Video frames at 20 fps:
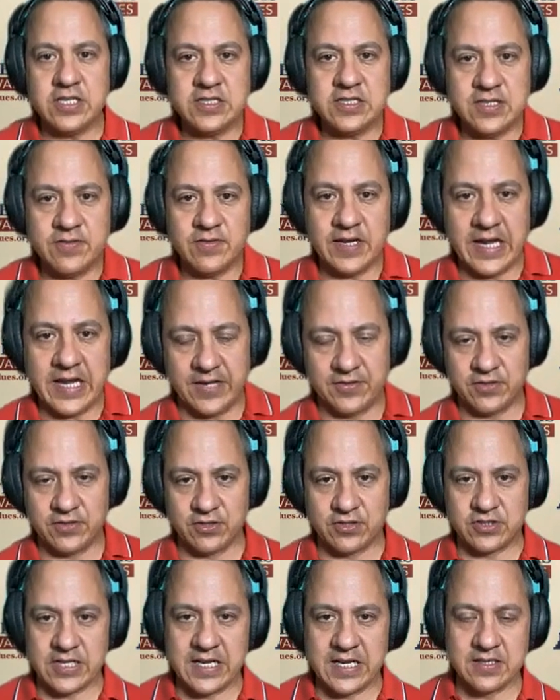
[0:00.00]
She's even
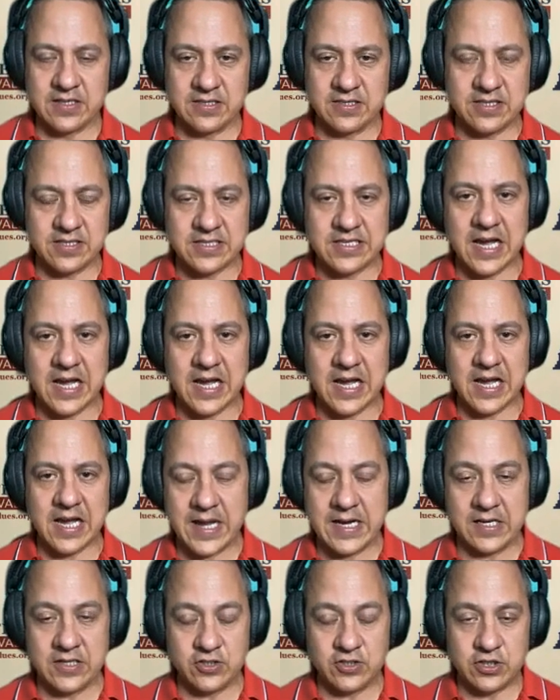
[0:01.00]
out there saying this is
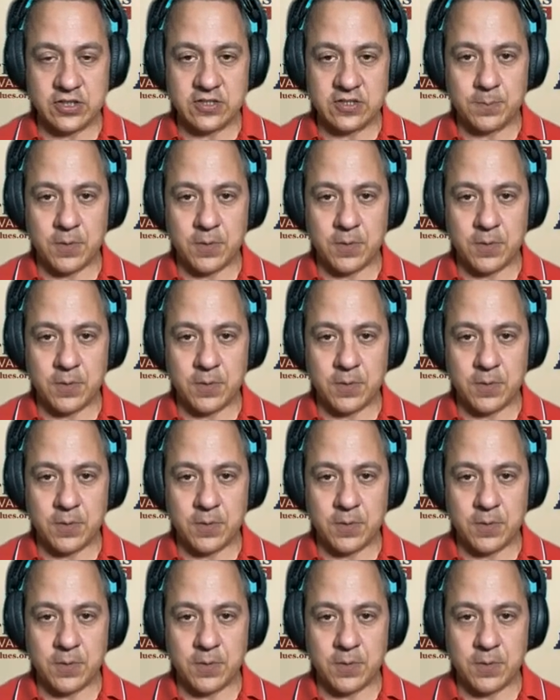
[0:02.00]
not right,